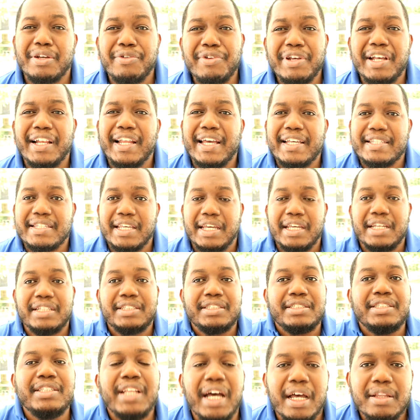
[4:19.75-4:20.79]
you realize that
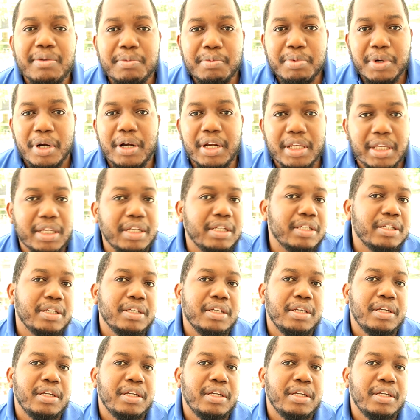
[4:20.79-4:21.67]
it's not working.